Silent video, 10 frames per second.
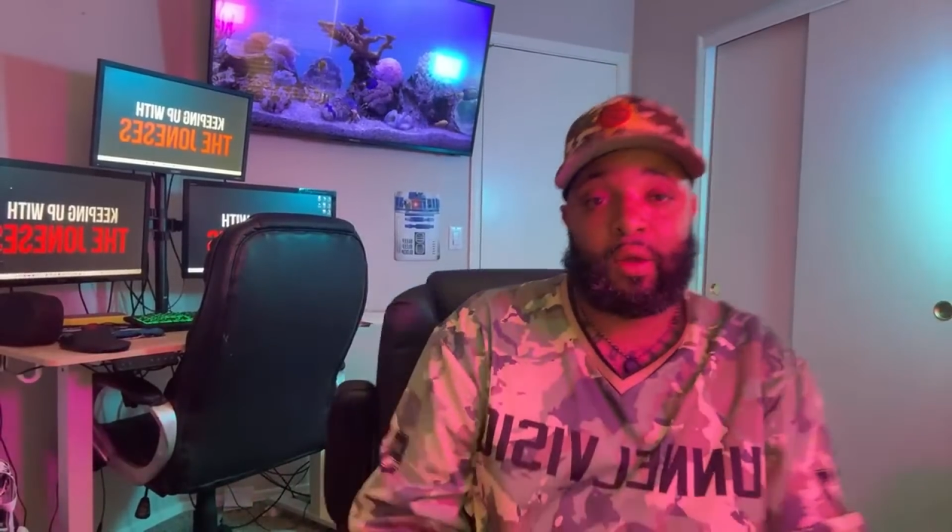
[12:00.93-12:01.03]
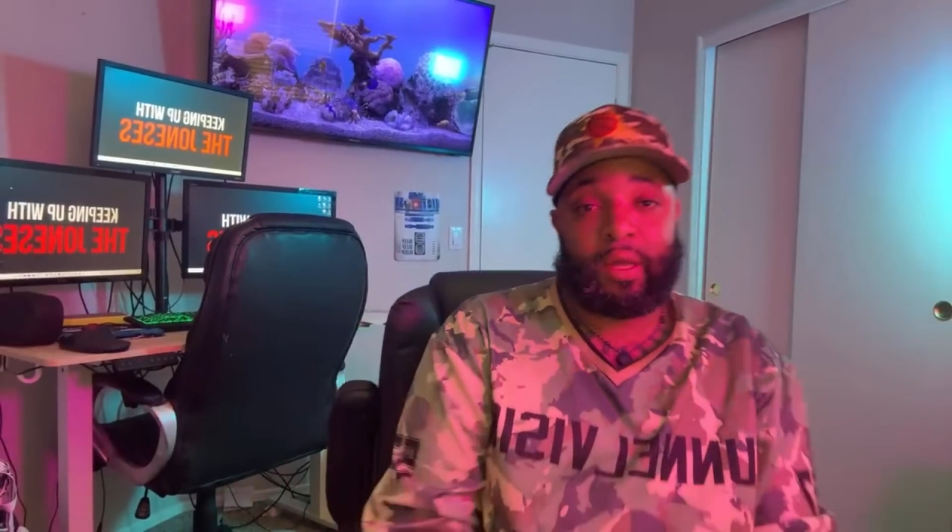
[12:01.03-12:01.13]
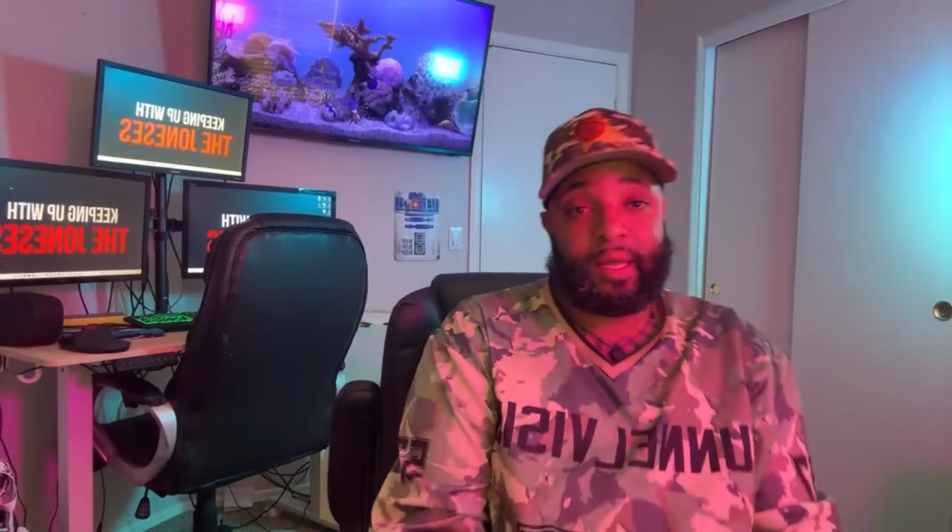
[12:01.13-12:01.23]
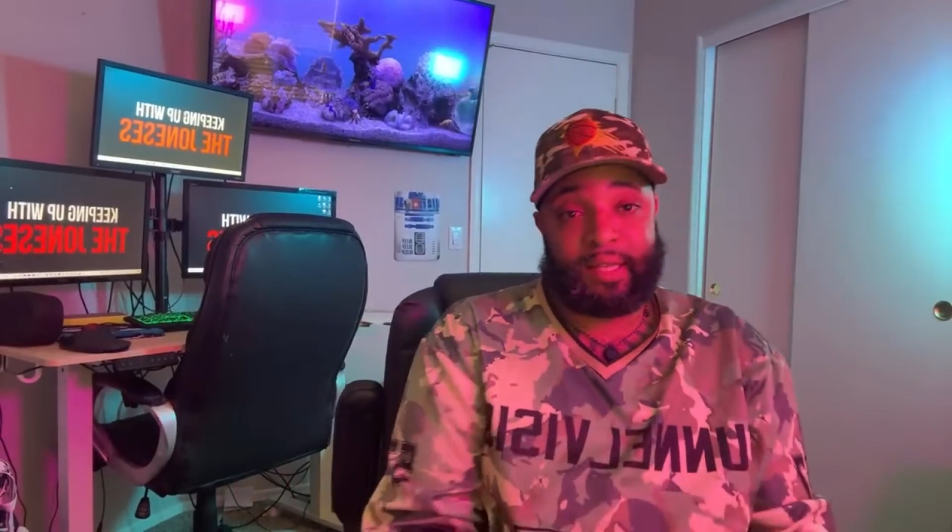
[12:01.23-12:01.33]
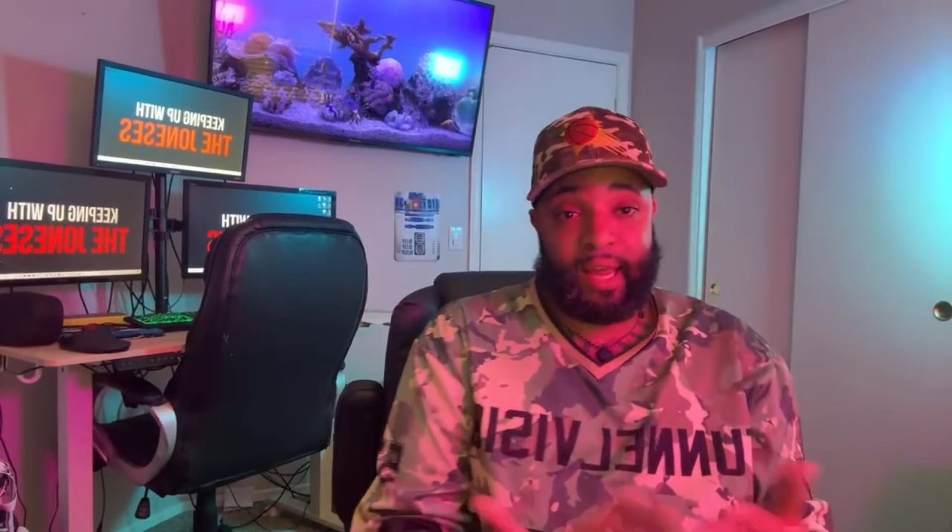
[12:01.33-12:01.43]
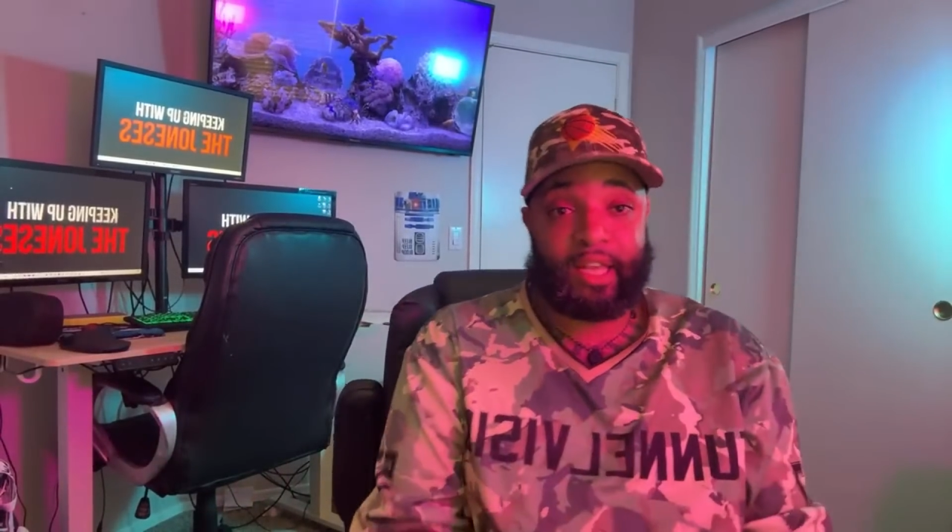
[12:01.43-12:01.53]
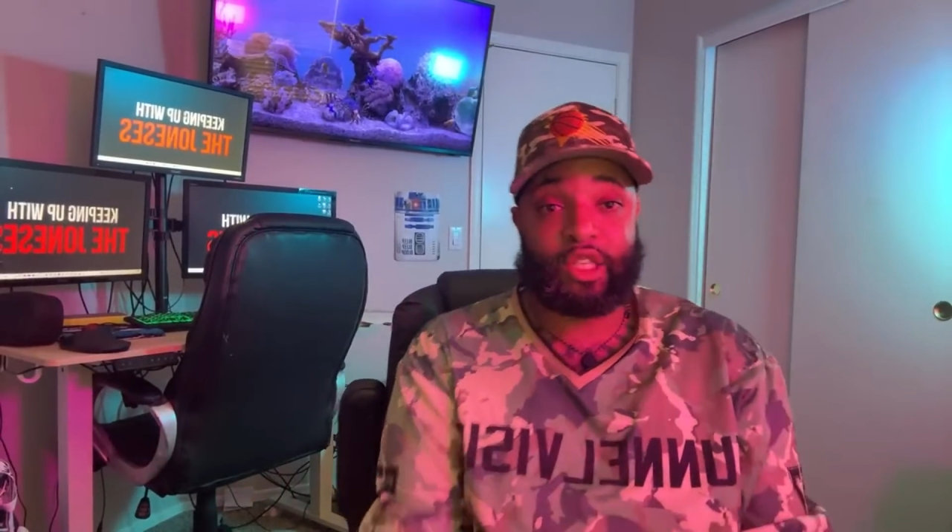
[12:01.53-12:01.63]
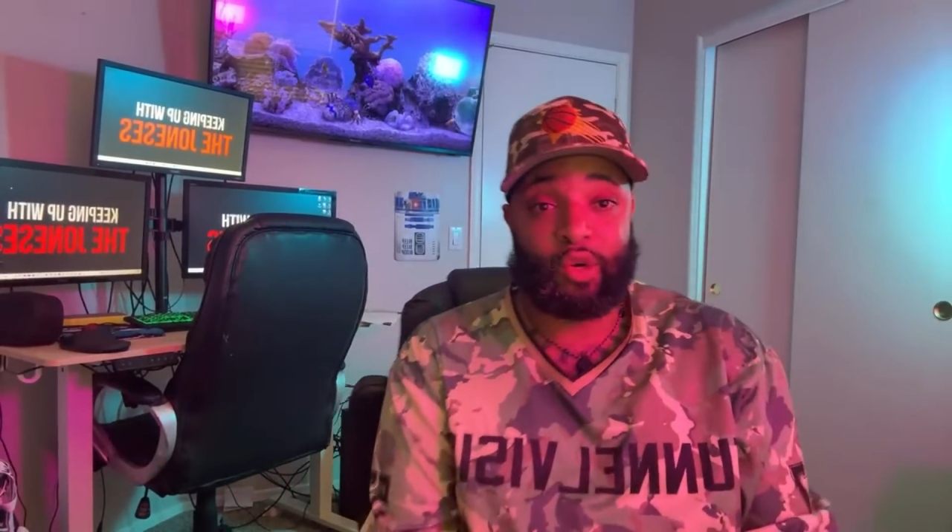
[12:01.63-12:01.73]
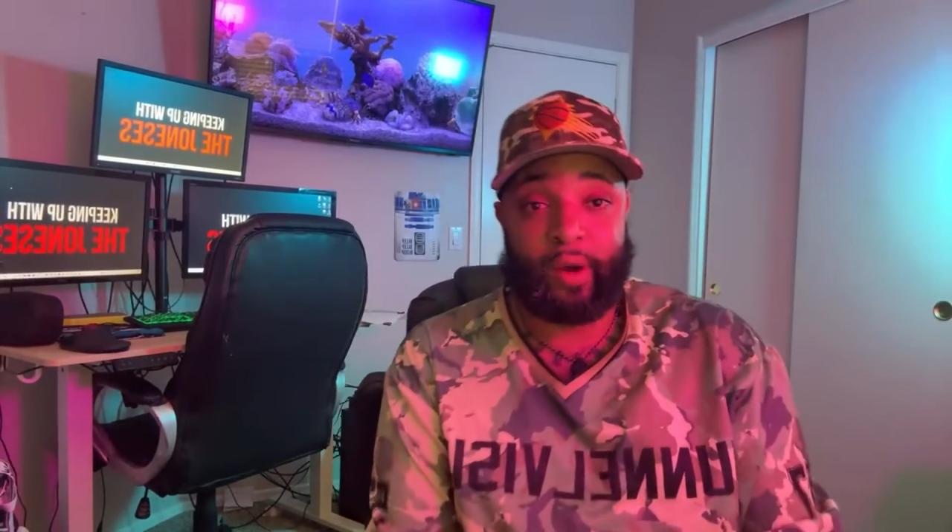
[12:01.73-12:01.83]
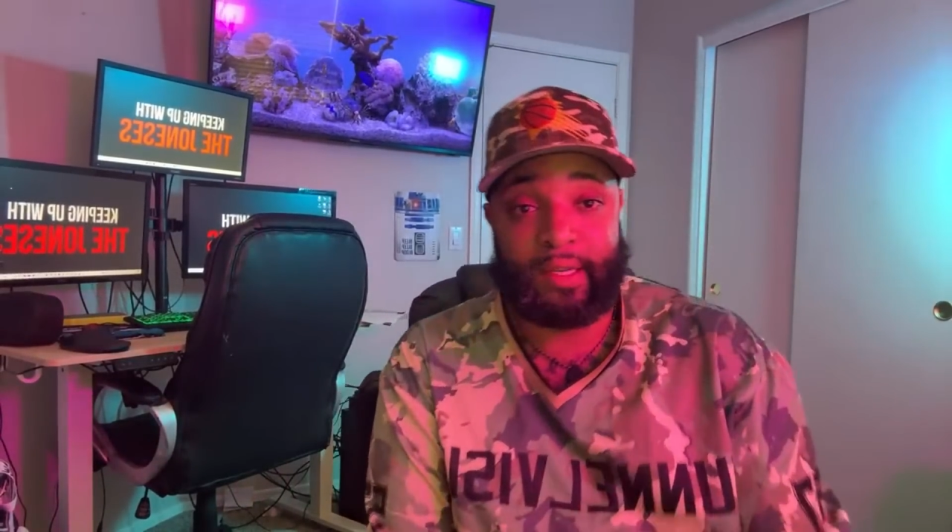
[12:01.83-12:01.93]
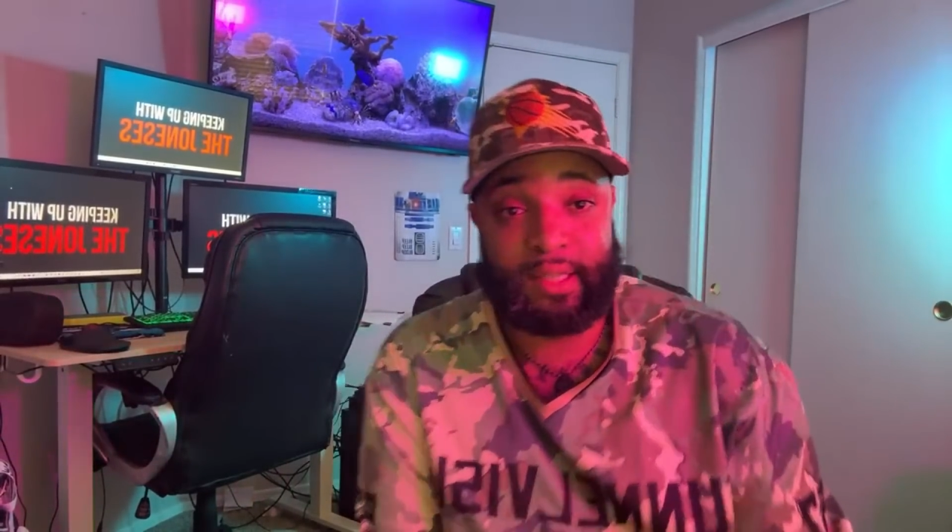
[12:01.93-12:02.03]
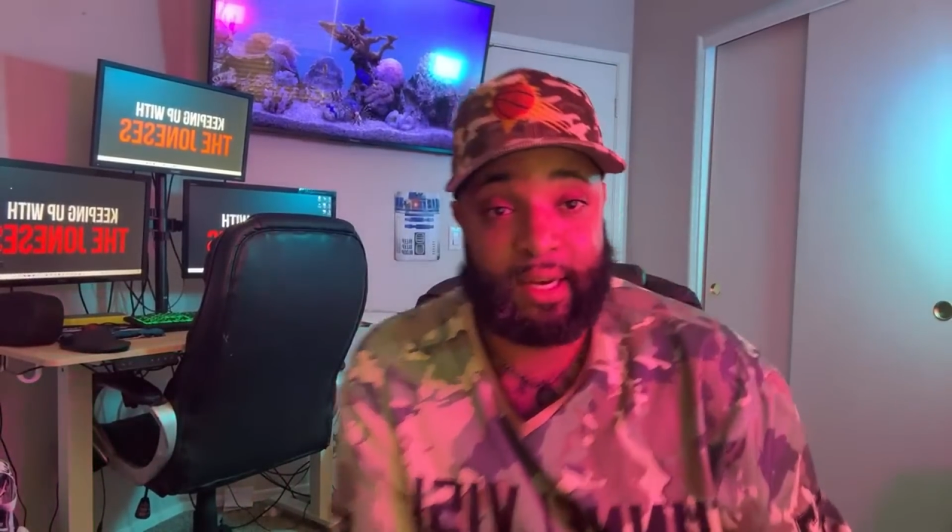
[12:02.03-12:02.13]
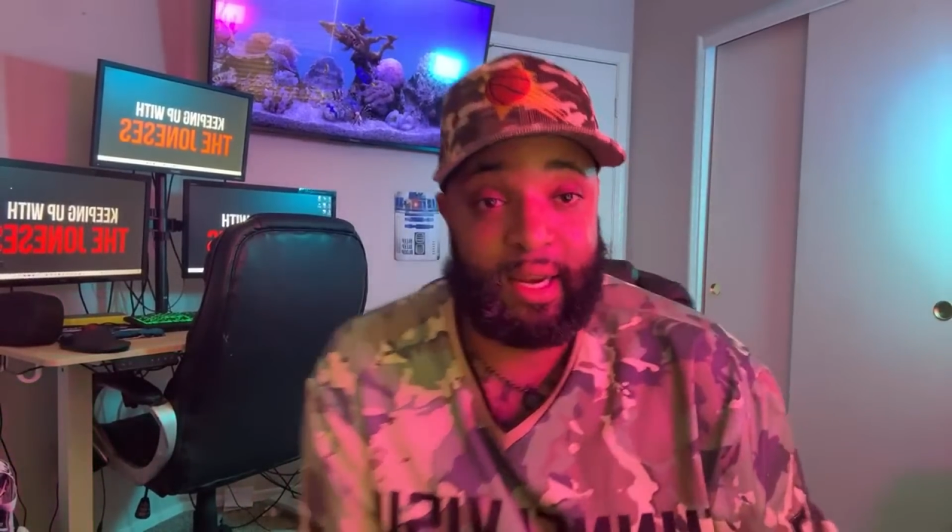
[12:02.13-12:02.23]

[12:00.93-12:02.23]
is interested in